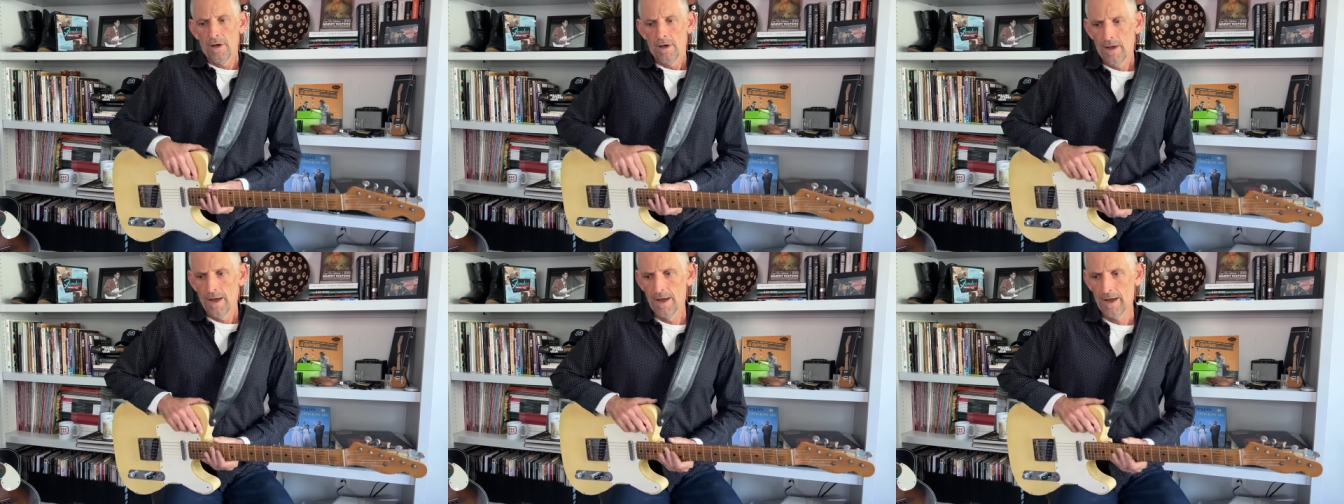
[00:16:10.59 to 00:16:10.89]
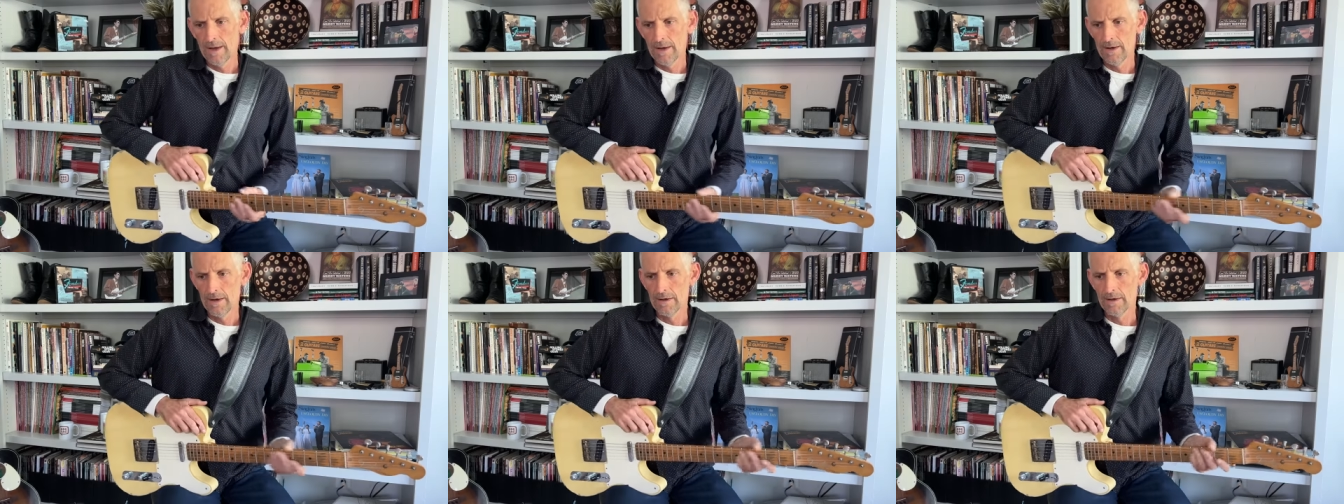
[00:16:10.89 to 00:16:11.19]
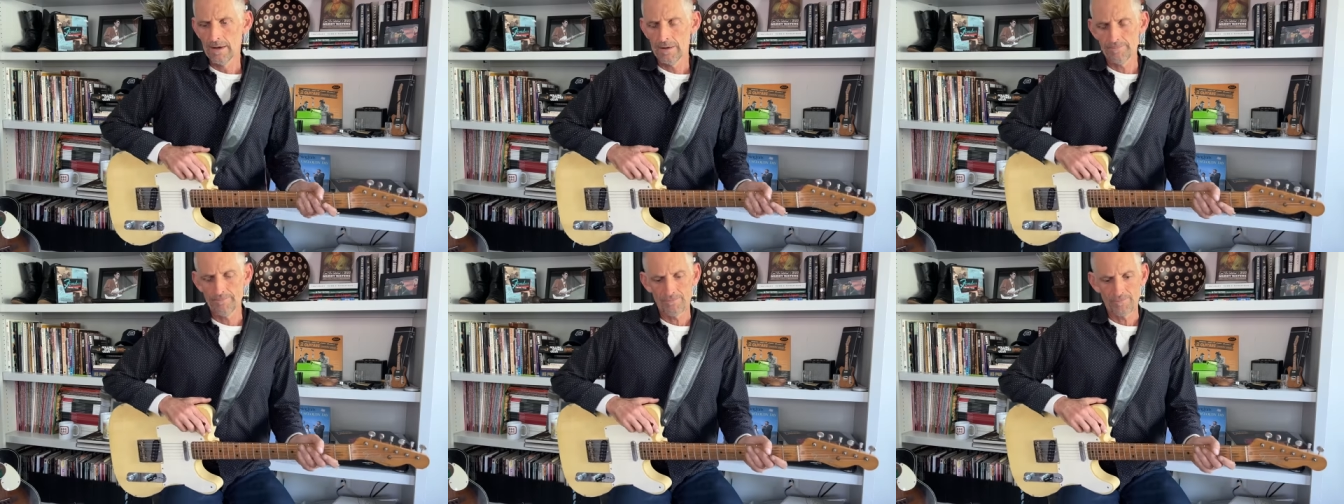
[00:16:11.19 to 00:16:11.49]
And
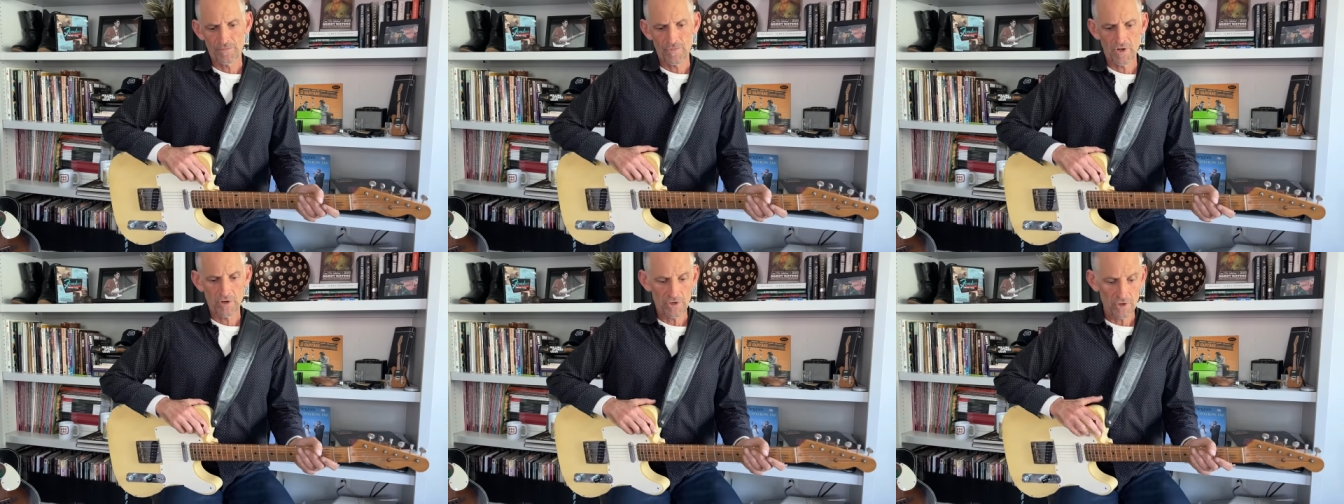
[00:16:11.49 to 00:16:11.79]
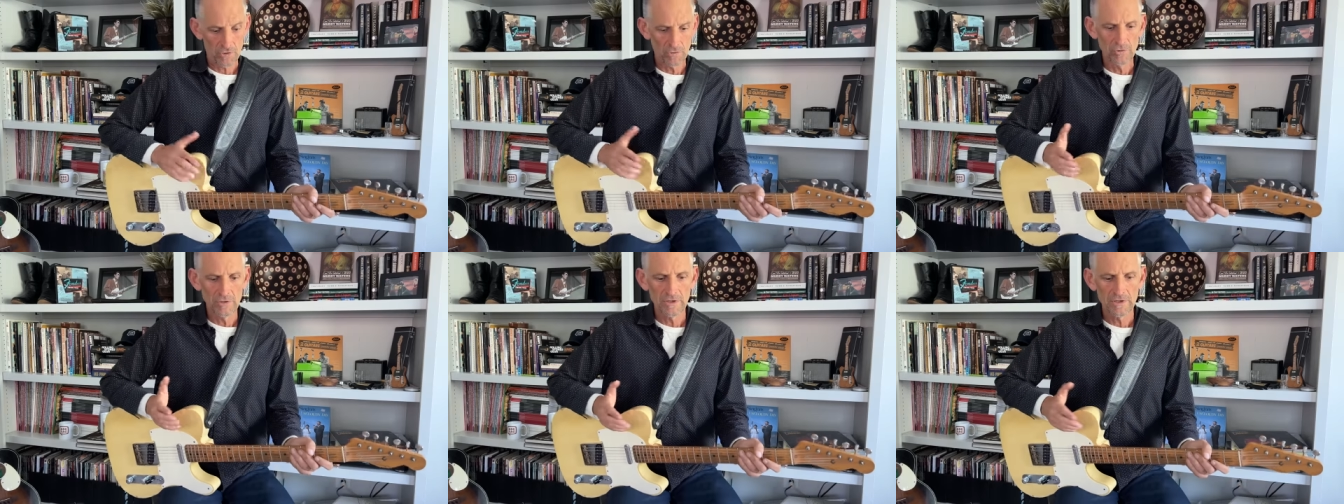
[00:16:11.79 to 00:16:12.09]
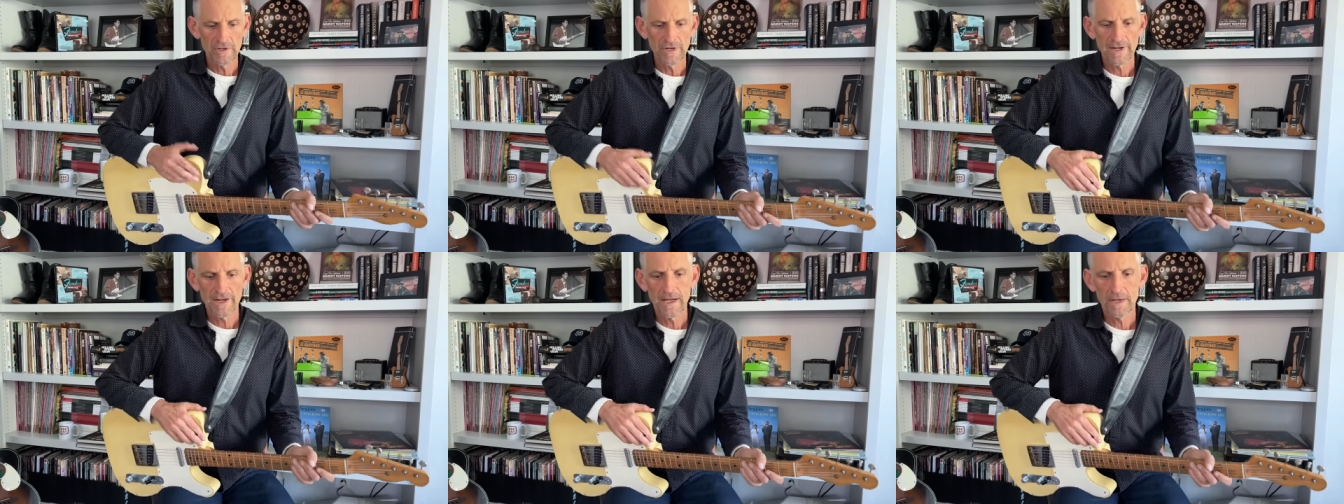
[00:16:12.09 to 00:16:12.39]
um, they're cool
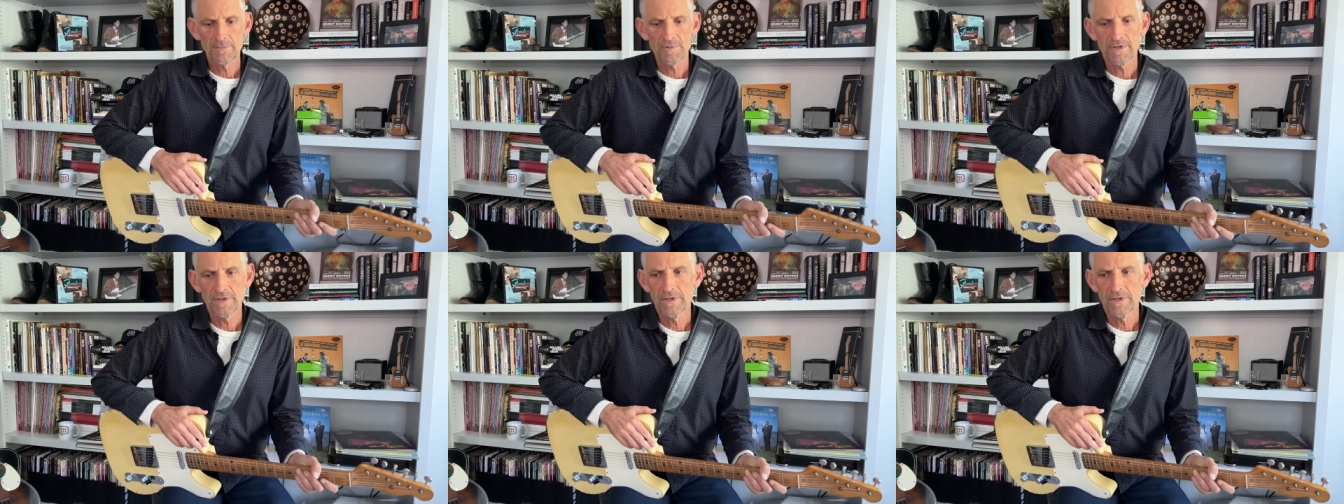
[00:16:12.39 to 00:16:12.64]
little amps.